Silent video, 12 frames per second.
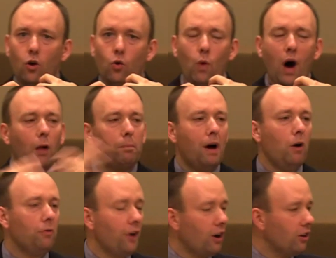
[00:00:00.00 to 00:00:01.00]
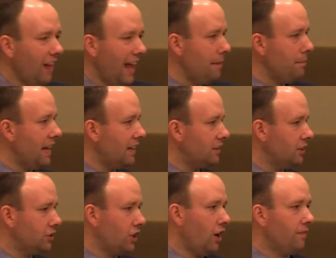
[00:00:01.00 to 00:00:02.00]
while both are claiming to
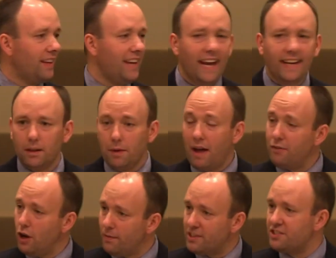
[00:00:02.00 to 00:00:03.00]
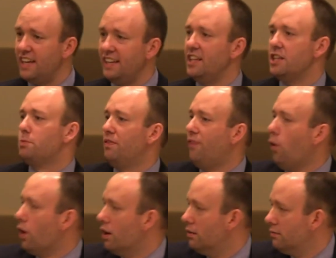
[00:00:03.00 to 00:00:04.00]
serve the kingdom. Have you ever seen this before?